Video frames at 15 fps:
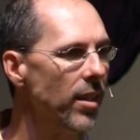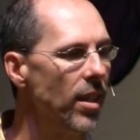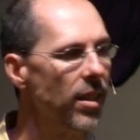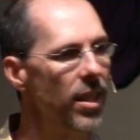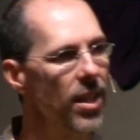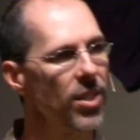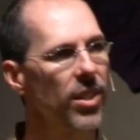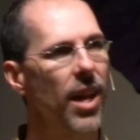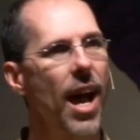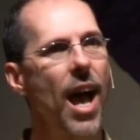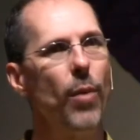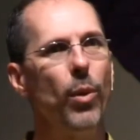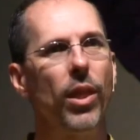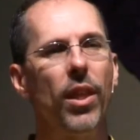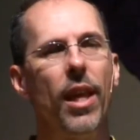That this
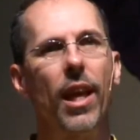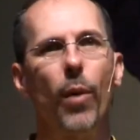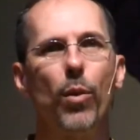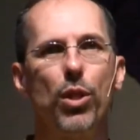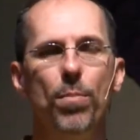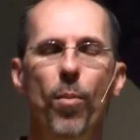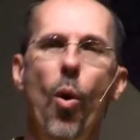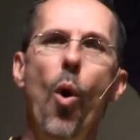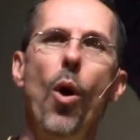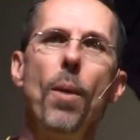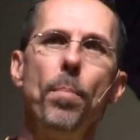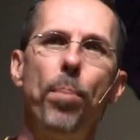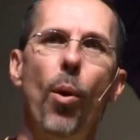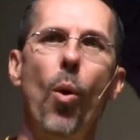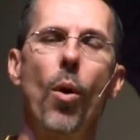guy would think it was more
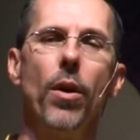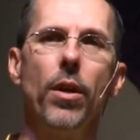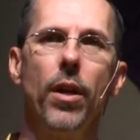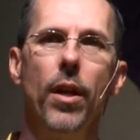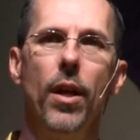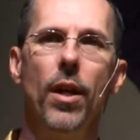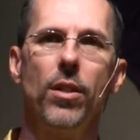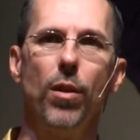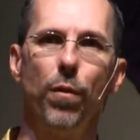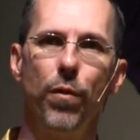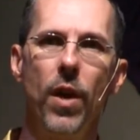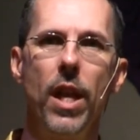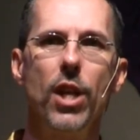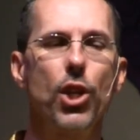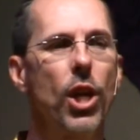important to
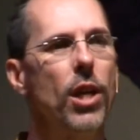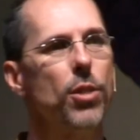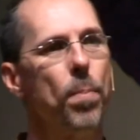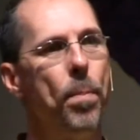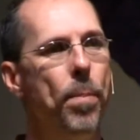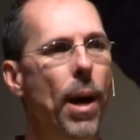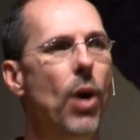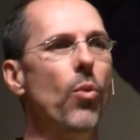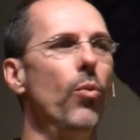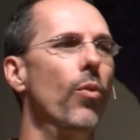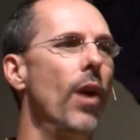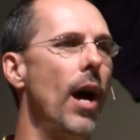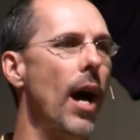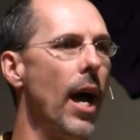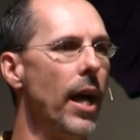finish his boat
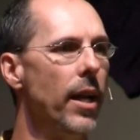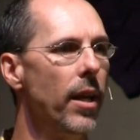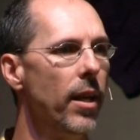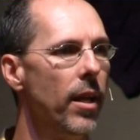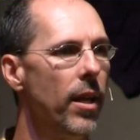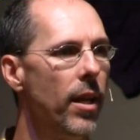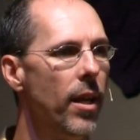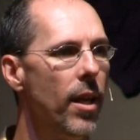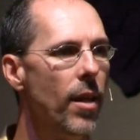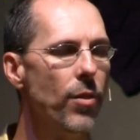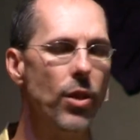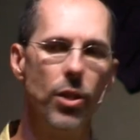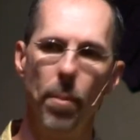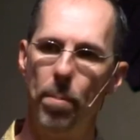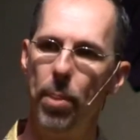ride
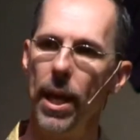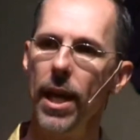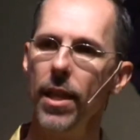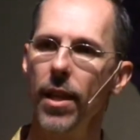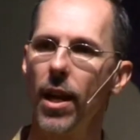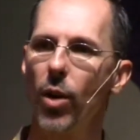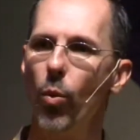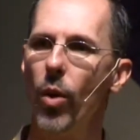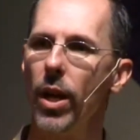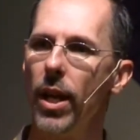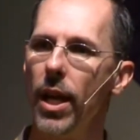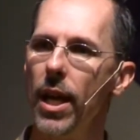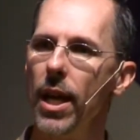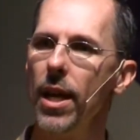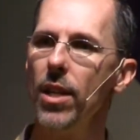than to be there when
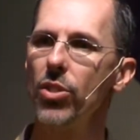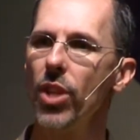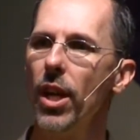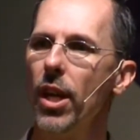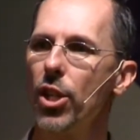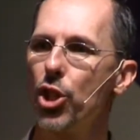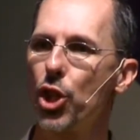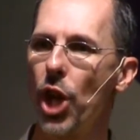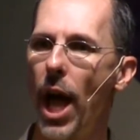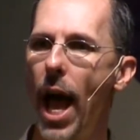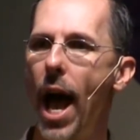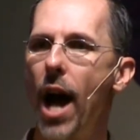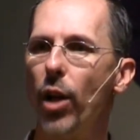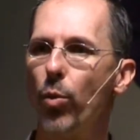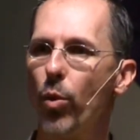his
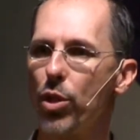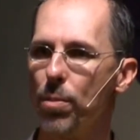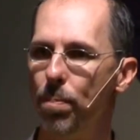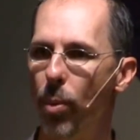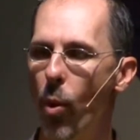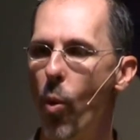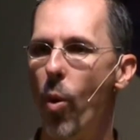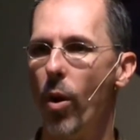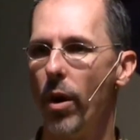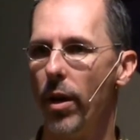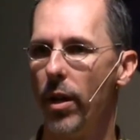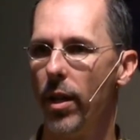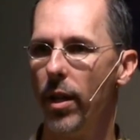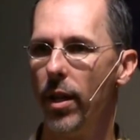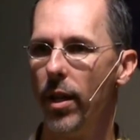child was
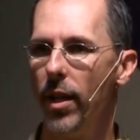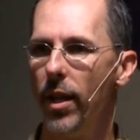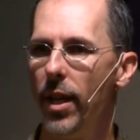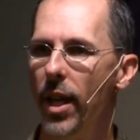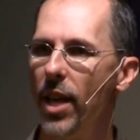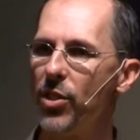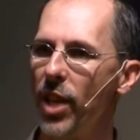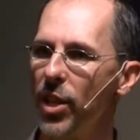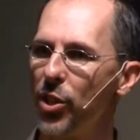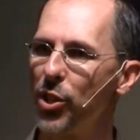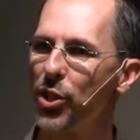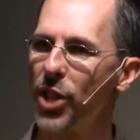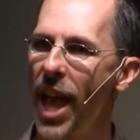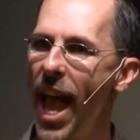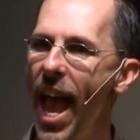born is a
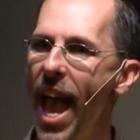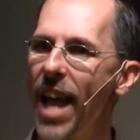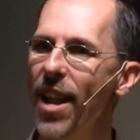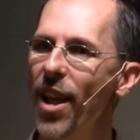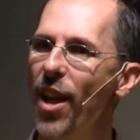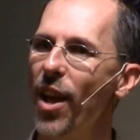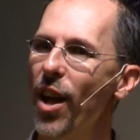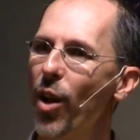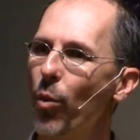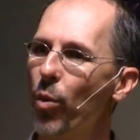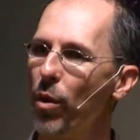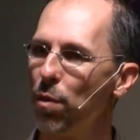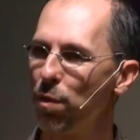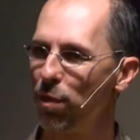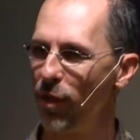sad
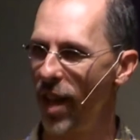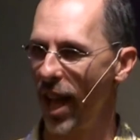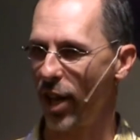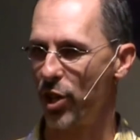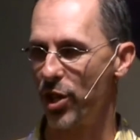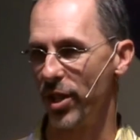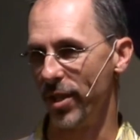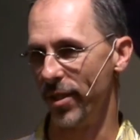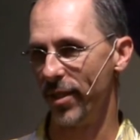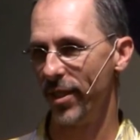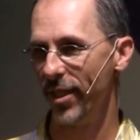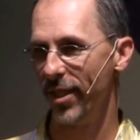reflection